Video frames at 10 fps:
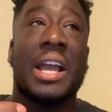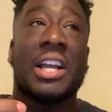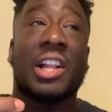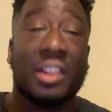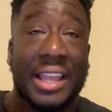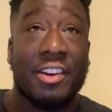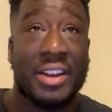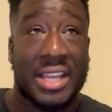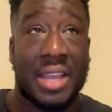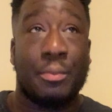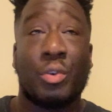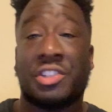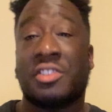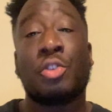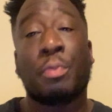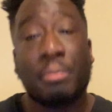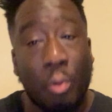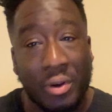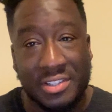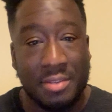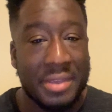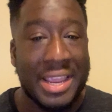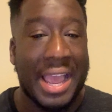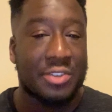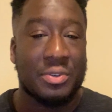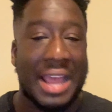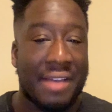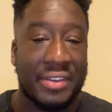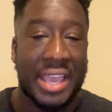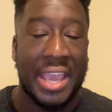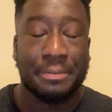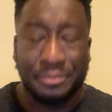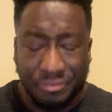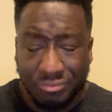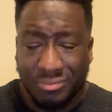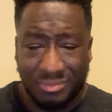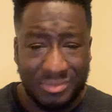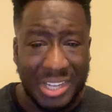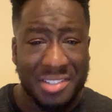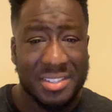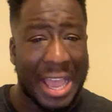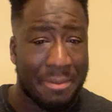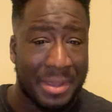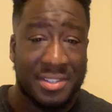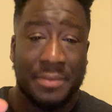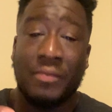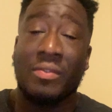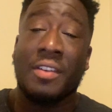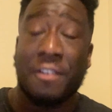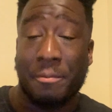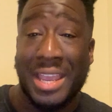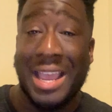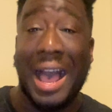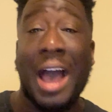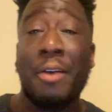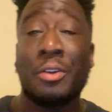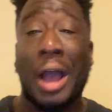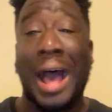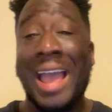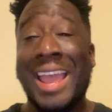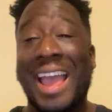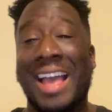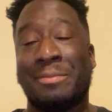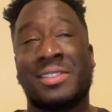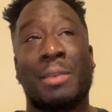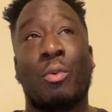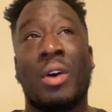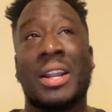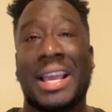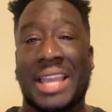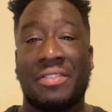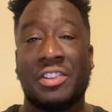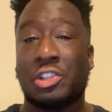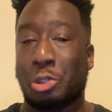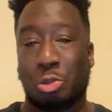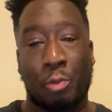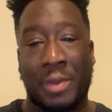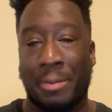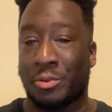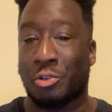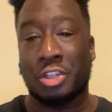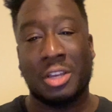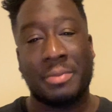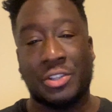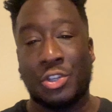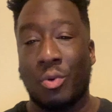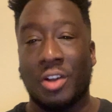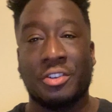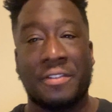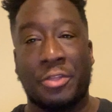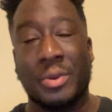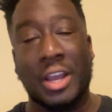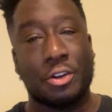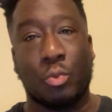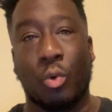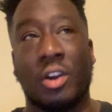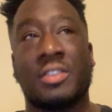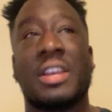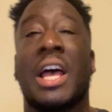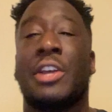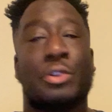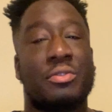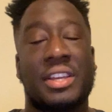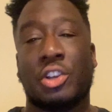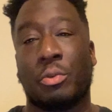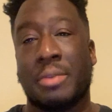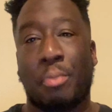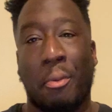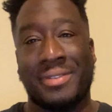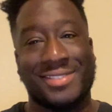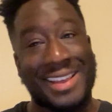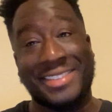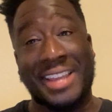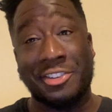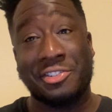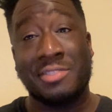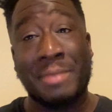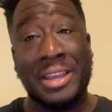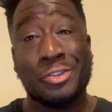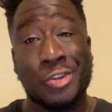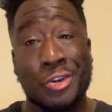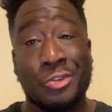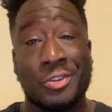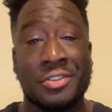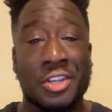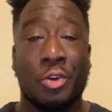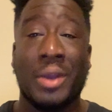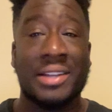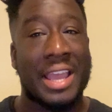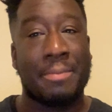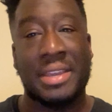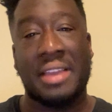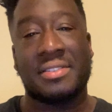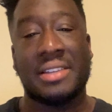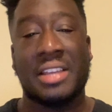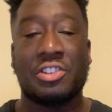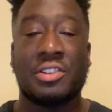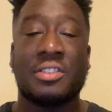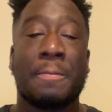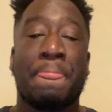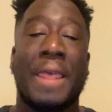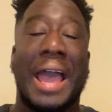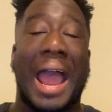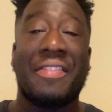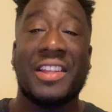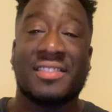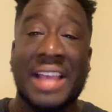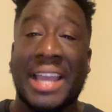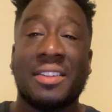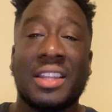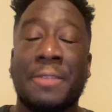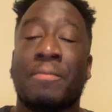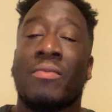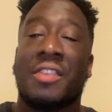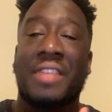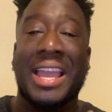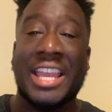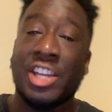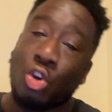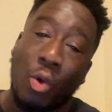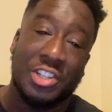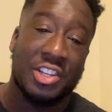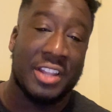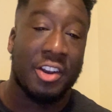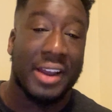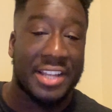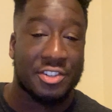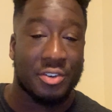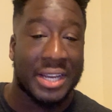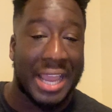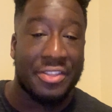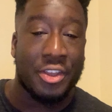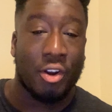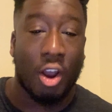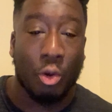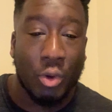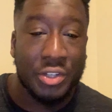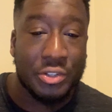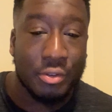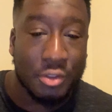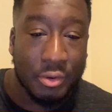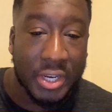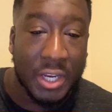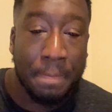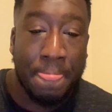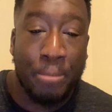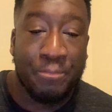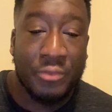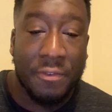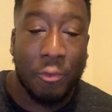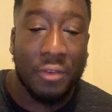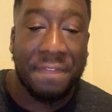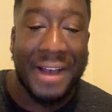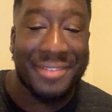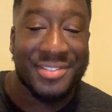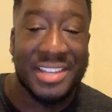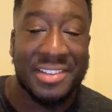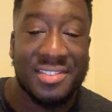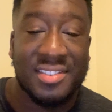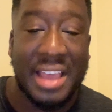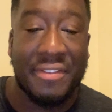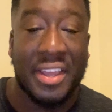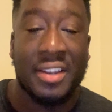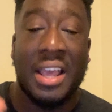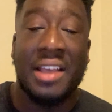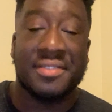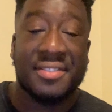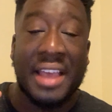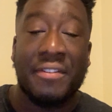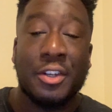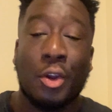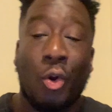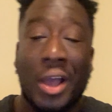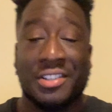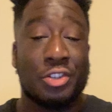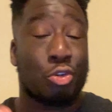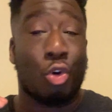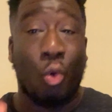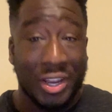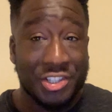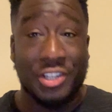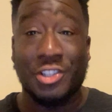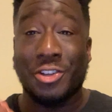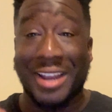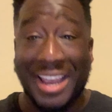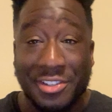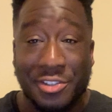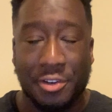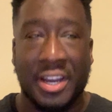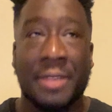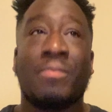clarity, which is super important to me as we navigate assignments. For me, I am someone, again, this is a short paper, so it's going to be 200 to 300 words. Two things are really important: citations, making sure you're using correct APA citations. And then secondly, that each question that you're answering, and there are 1, 2, 3, 4, 5, 6, 7, essential questions you're answering